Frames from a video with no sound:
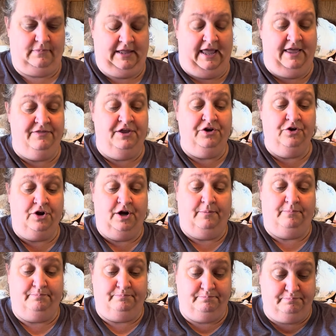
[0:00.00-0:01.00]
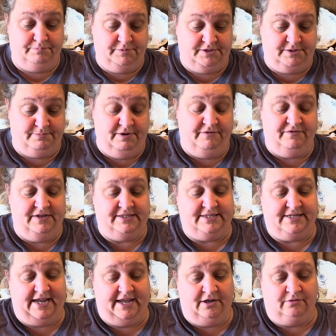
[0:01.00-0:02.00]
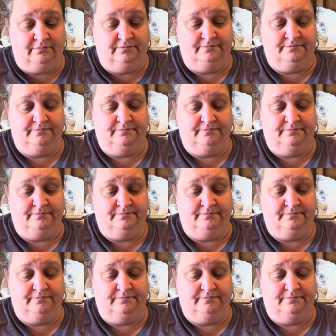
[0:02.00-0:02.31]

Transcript: And then you're going to smooth this down,